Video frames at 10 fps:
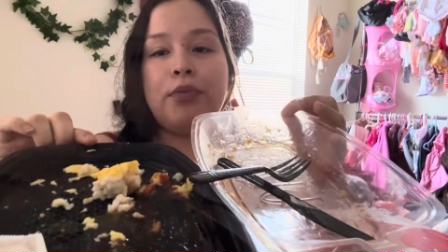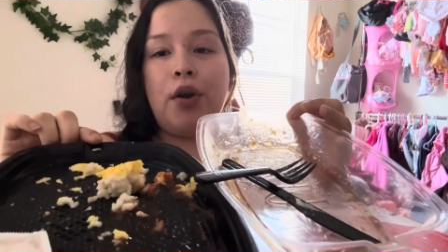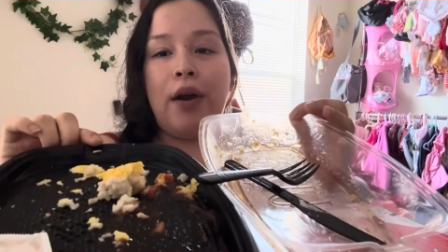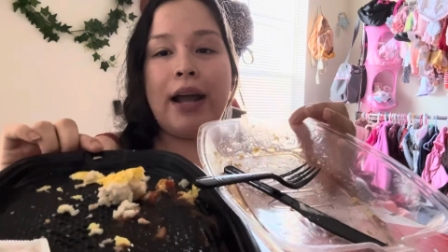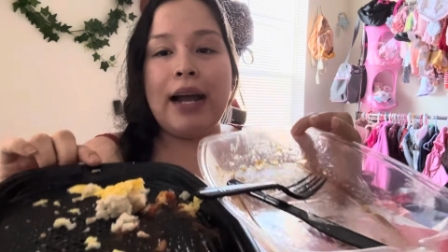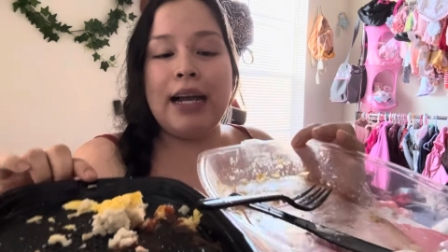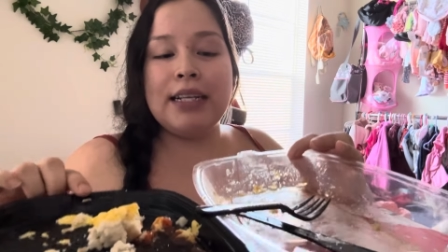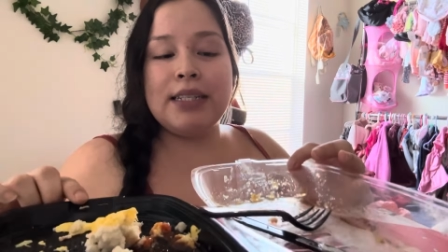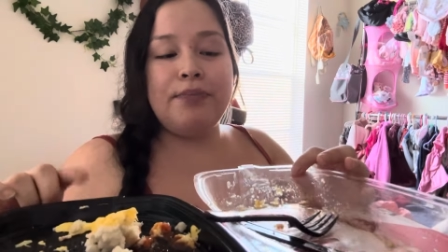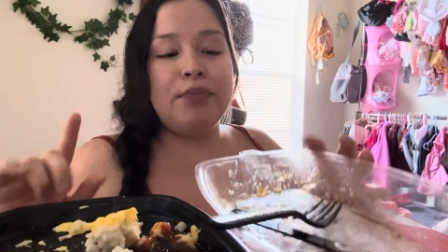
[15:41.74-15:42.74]
all right
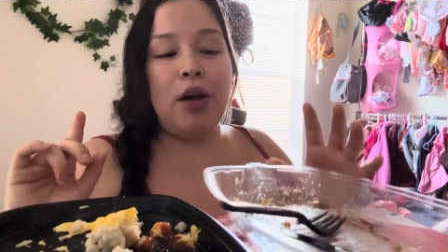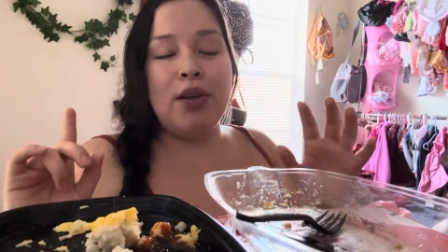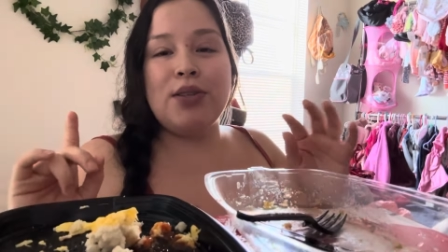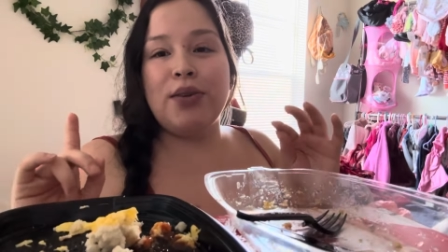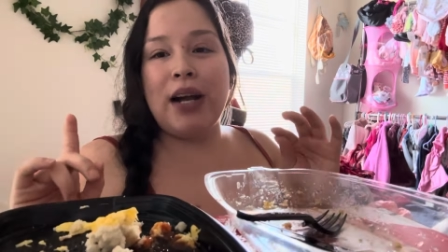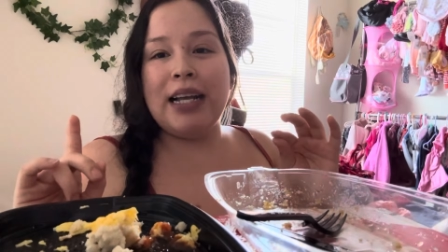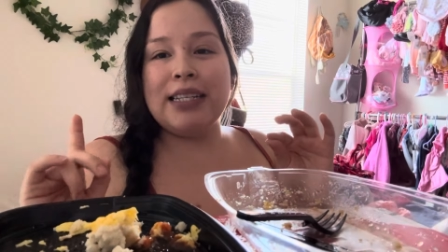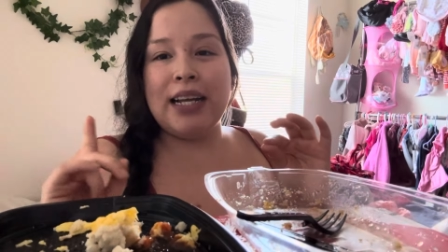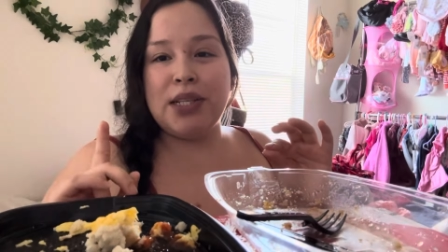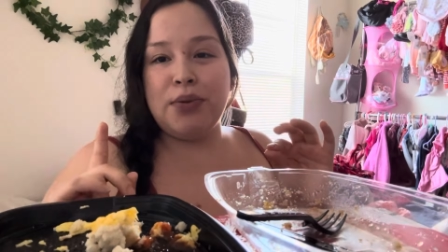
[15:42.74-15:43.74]
guys also guys
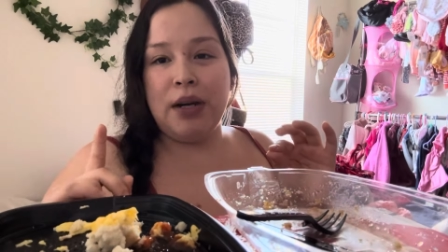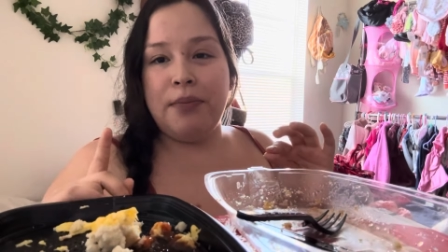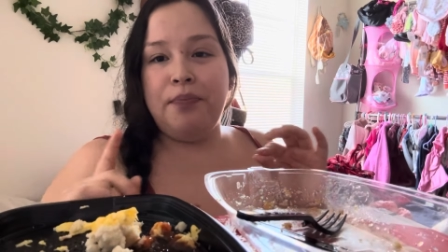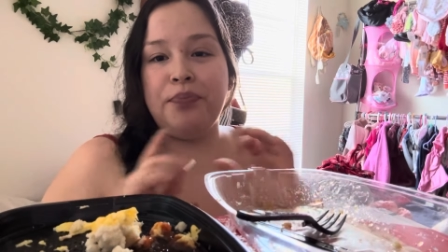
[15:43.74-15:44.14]
guess what